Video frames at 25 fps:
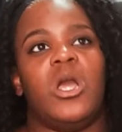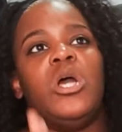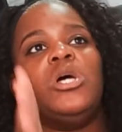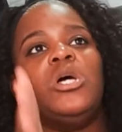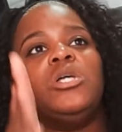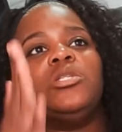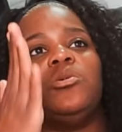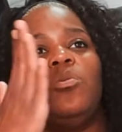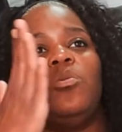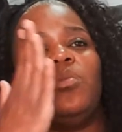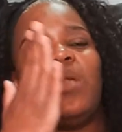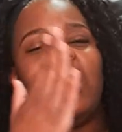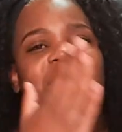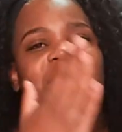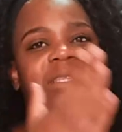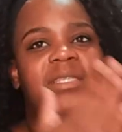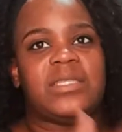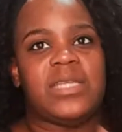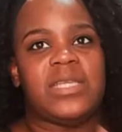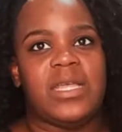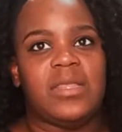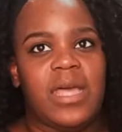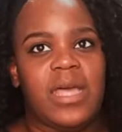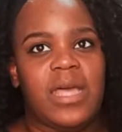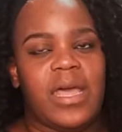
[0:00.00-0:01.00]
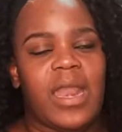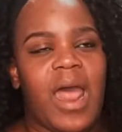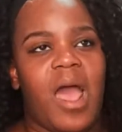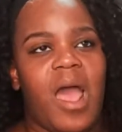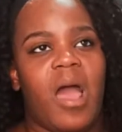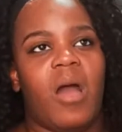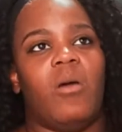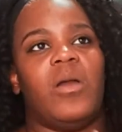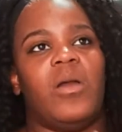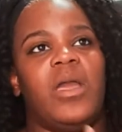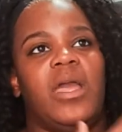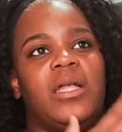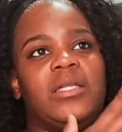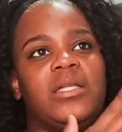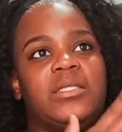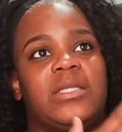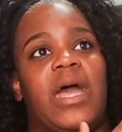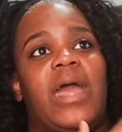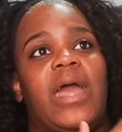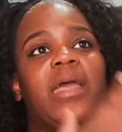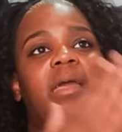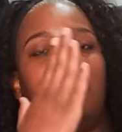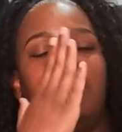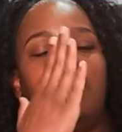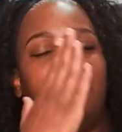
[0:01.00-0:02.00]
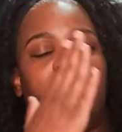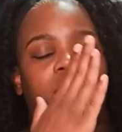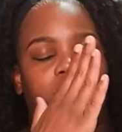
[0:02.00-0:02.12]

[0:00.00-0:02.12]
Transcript: So when I send that out, it's like,